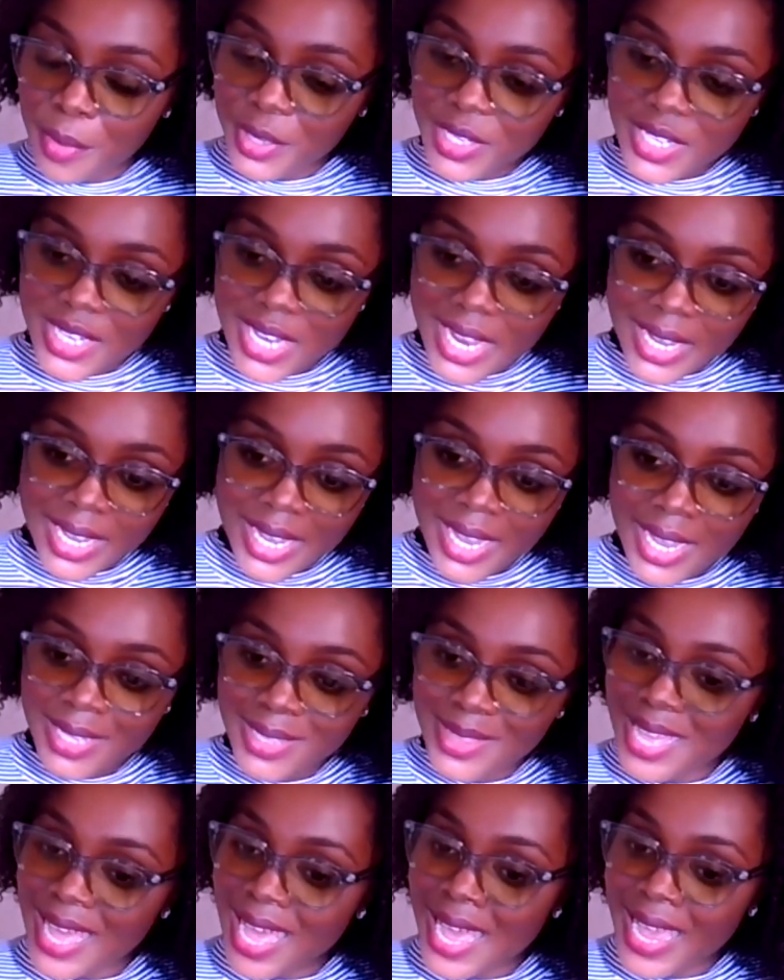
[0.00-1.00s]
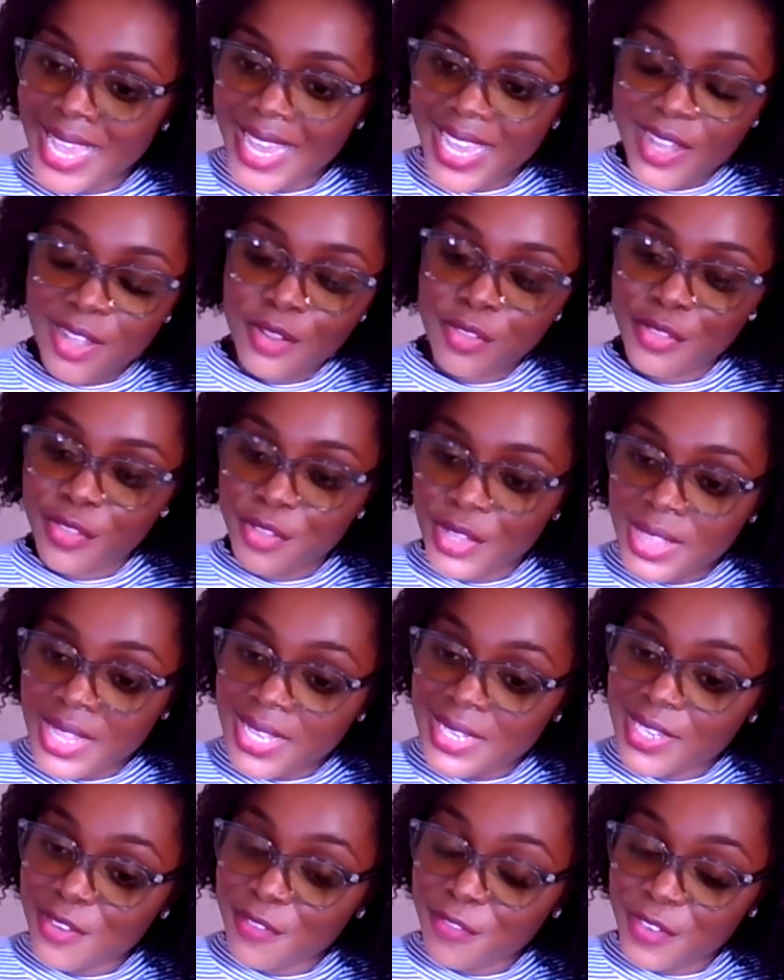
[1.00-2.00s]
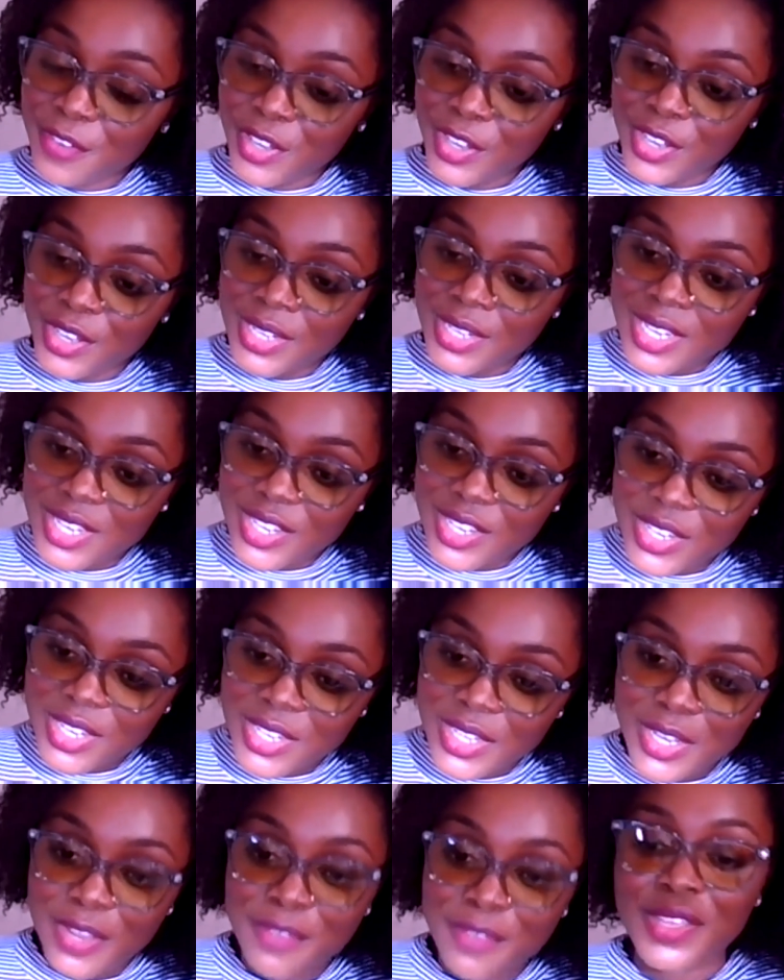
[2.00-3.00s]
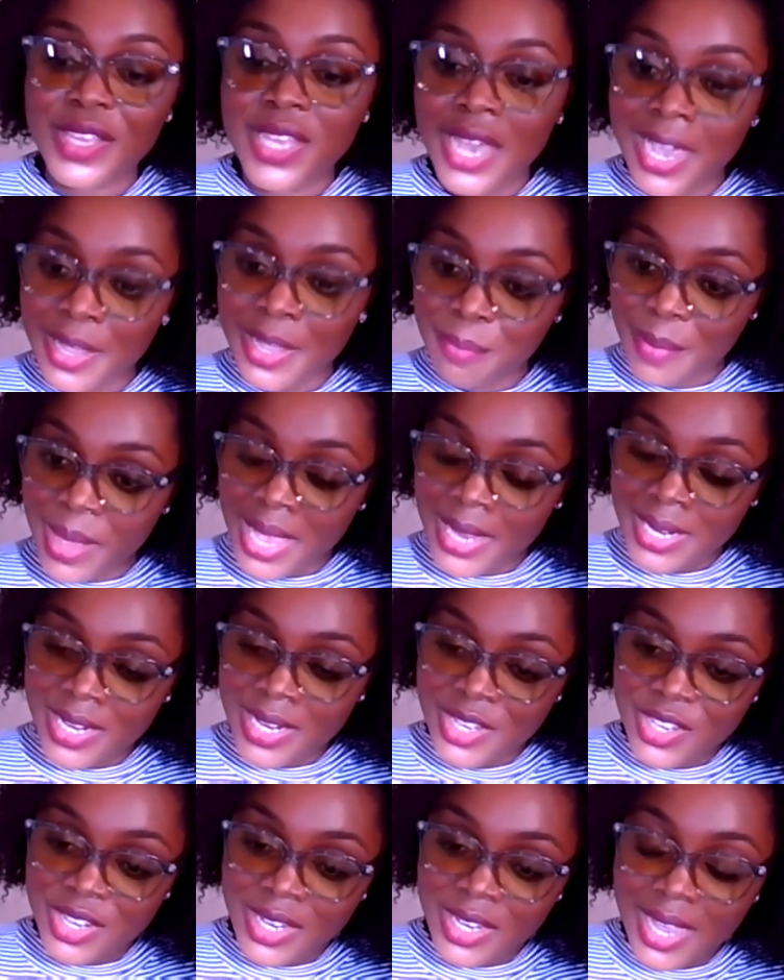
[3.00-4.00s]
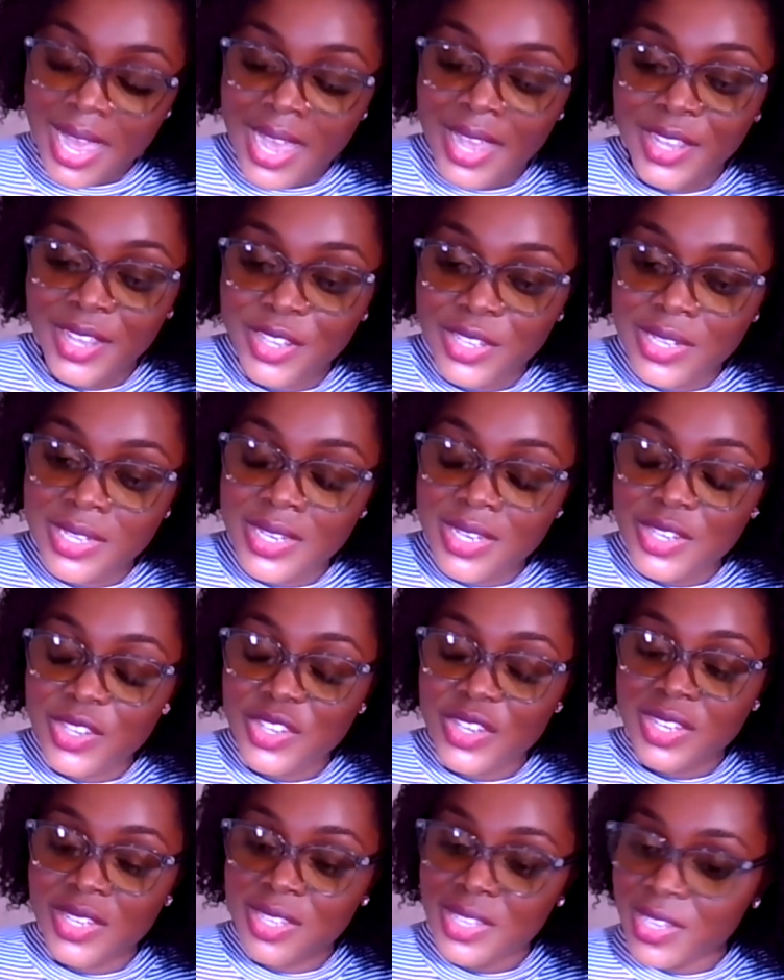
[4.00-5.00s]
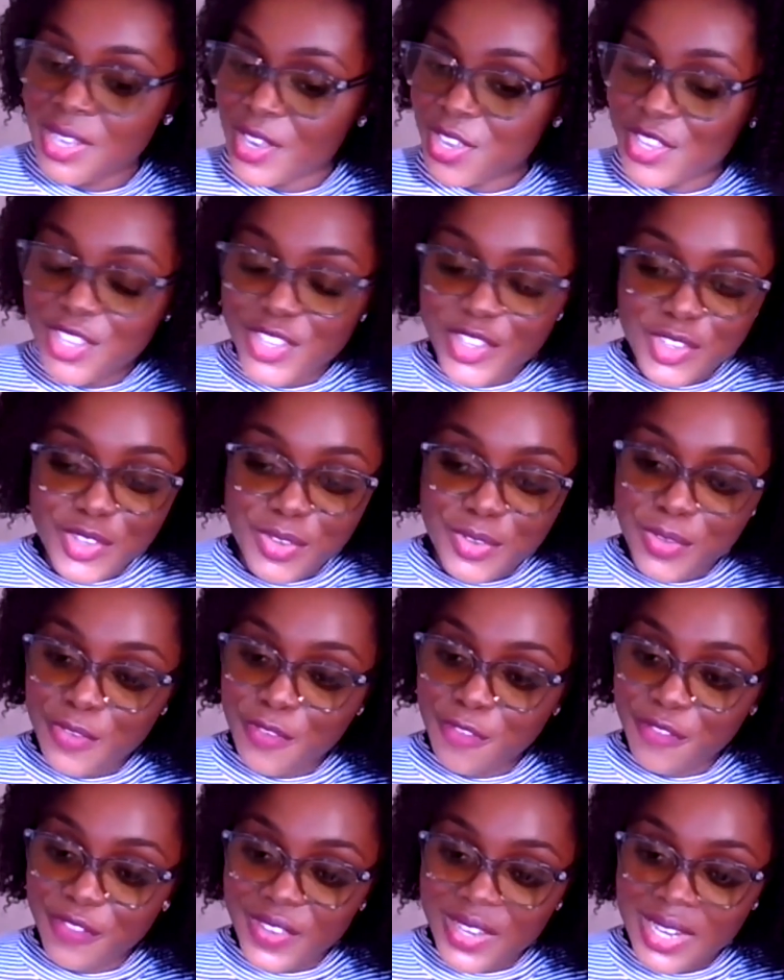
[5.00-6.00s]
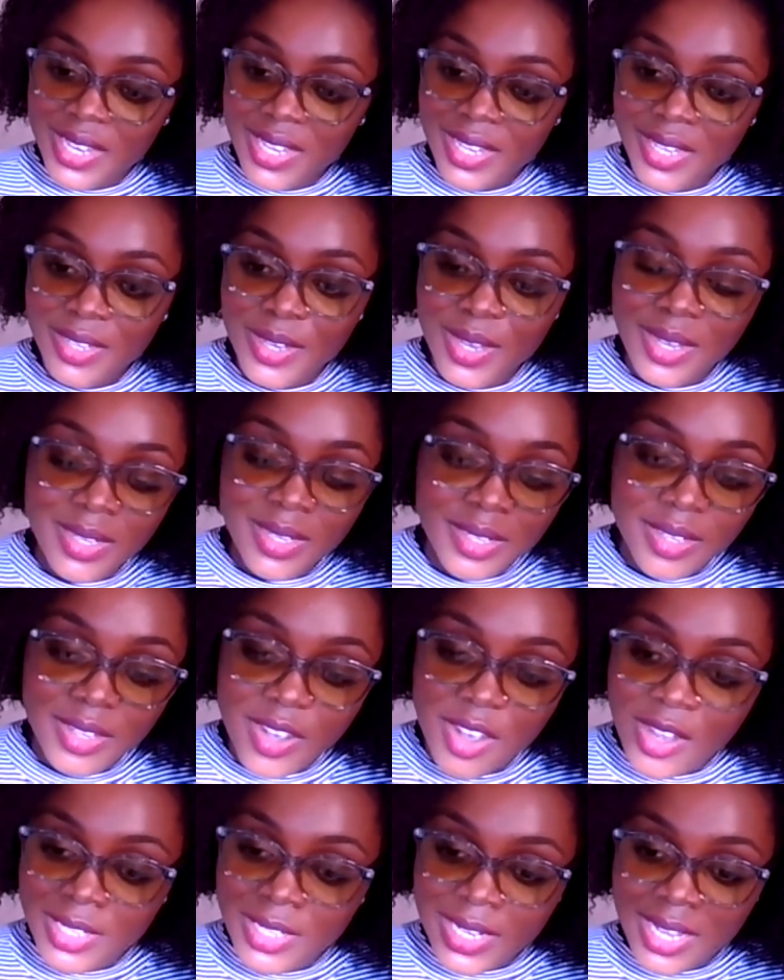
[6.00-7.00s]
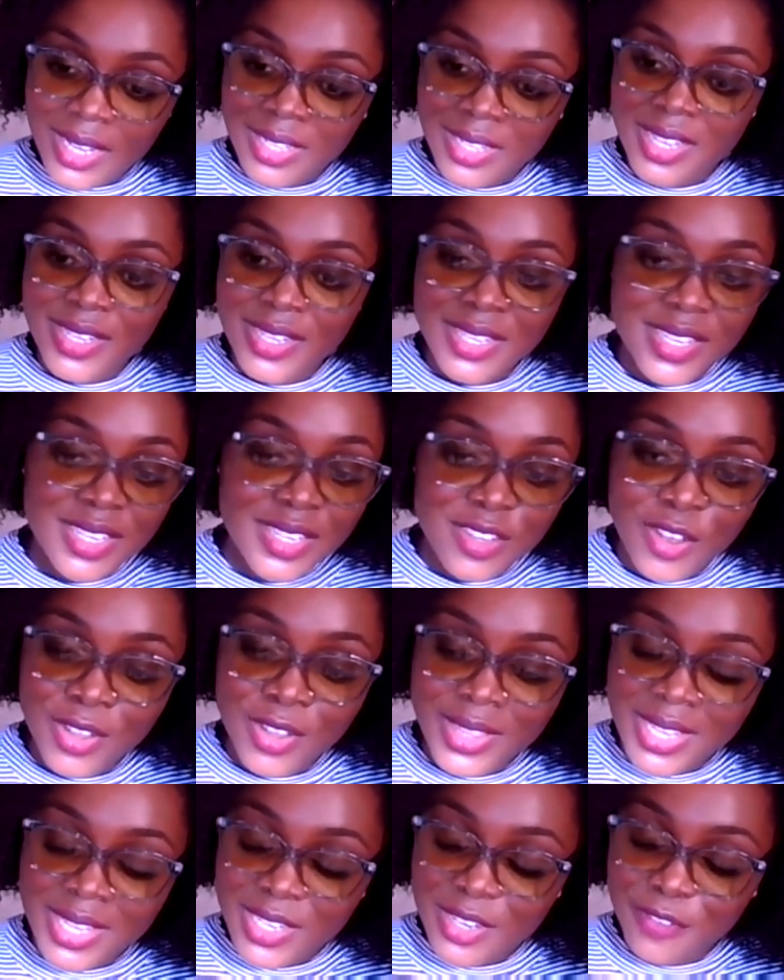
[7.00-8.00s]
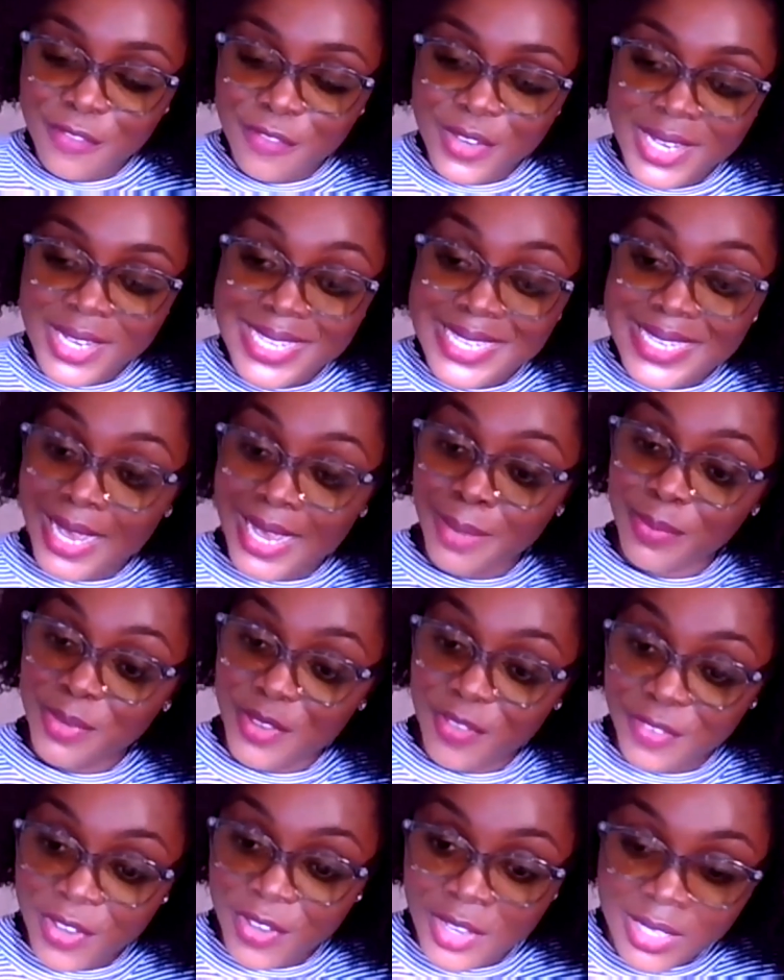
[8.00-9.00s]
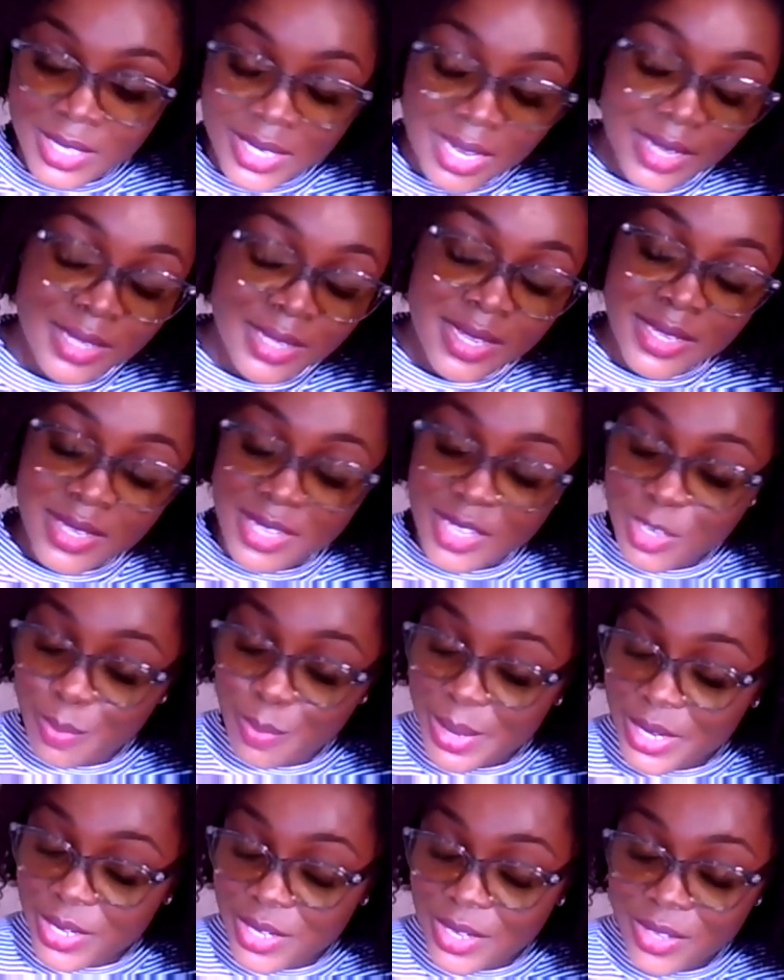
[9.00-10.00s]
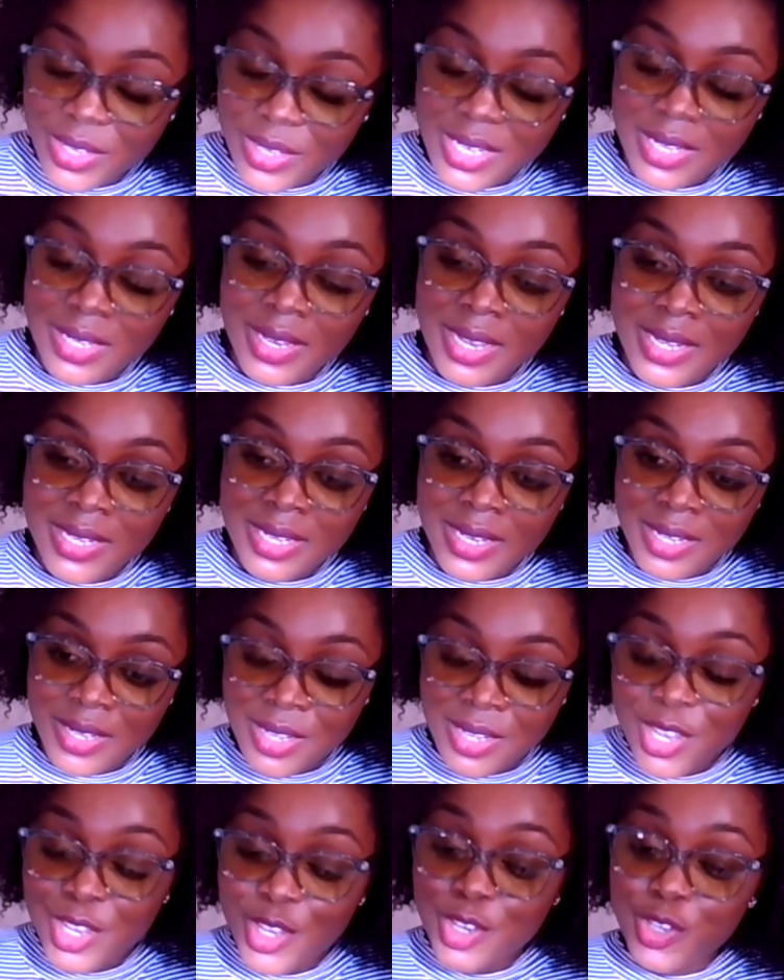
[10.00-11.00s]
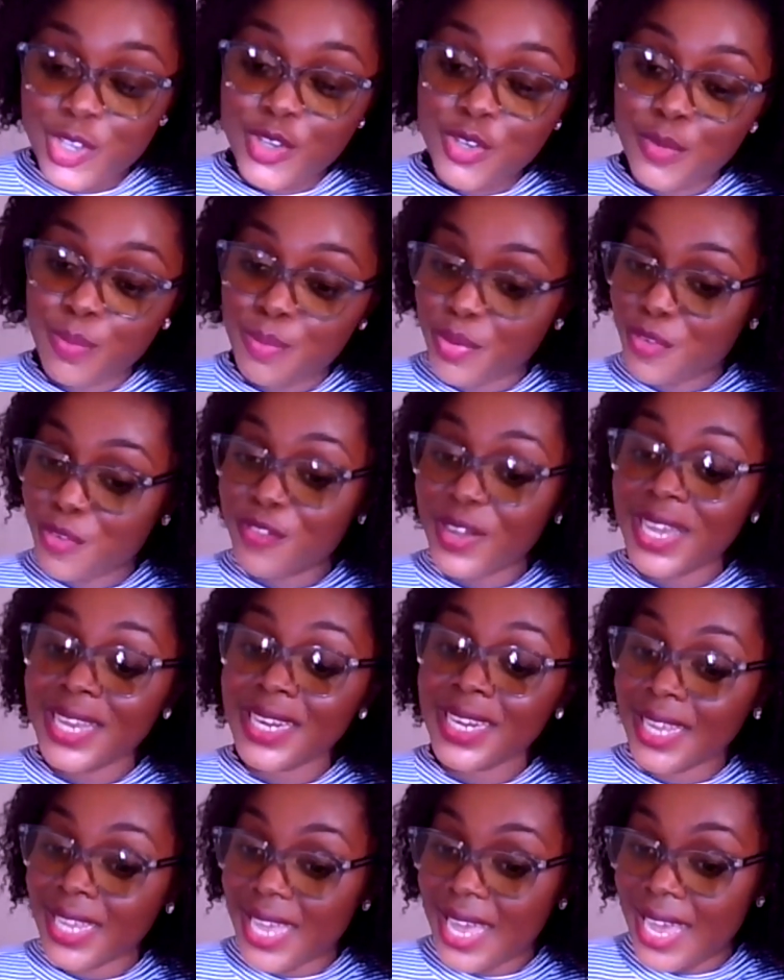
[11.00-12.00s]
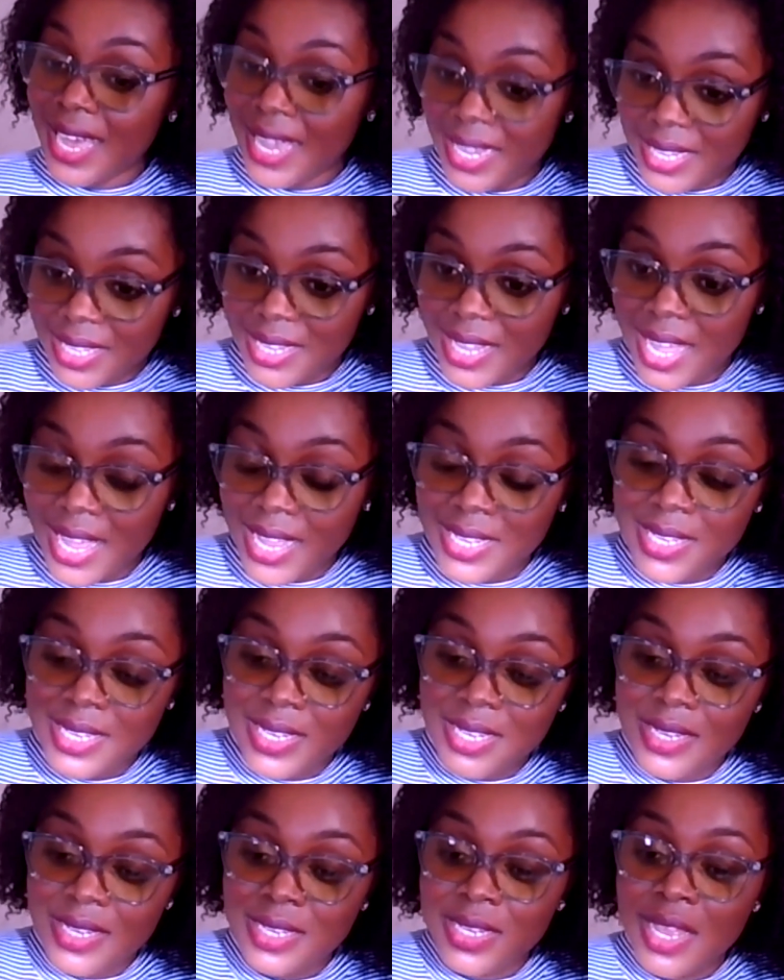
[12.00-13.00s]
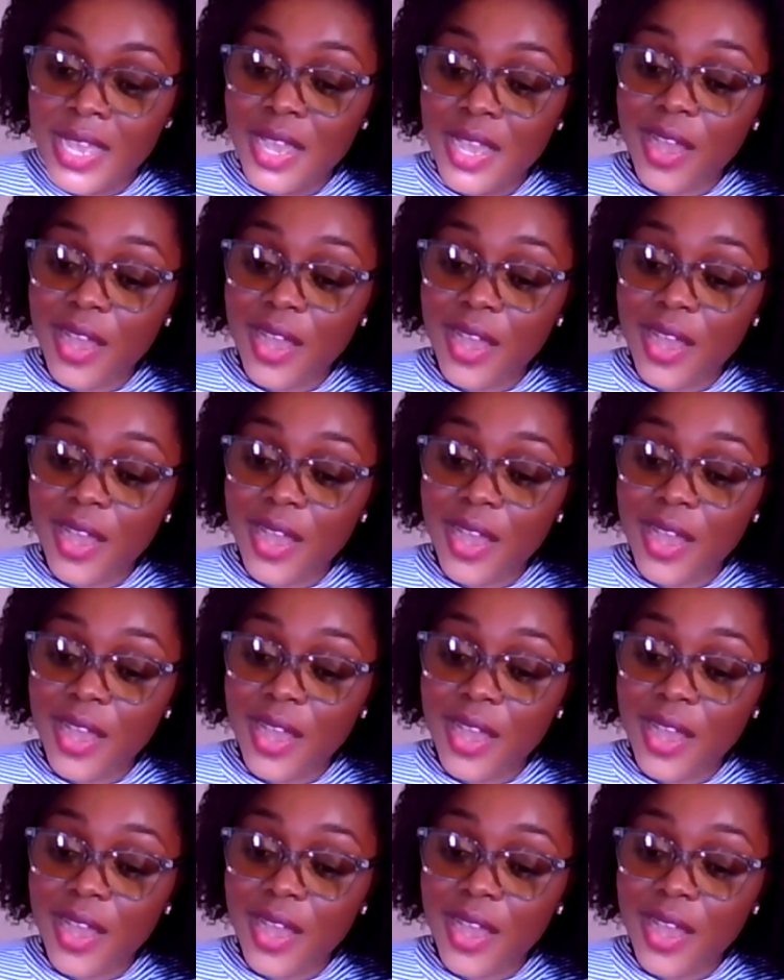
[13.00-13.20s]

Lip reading: checking eye health or the different conditions of the eye, managing eye conditions, to fitting contact lenses, all the different types of contact lenses, specialty lenses, to providing eyeglasses.